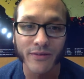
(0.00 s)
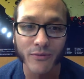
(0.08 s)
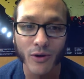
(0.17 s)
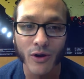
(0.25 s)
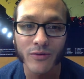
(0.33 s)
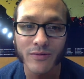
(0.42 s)
is
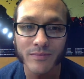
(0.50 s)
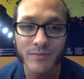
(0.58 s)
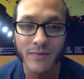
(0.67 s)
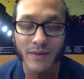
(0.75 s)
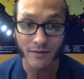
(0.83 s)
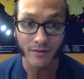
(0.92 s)
grown
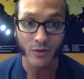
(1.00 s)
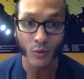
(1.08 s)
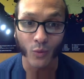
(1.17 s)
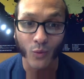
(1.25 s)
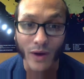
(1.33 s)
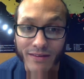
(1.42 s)
is the
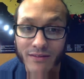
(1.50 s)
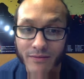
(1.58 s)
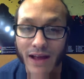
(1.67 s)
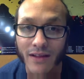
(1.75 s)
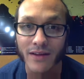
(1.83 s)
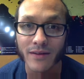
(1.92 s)
West
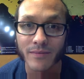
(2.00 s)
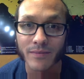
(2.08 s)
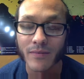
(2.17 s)
Valley.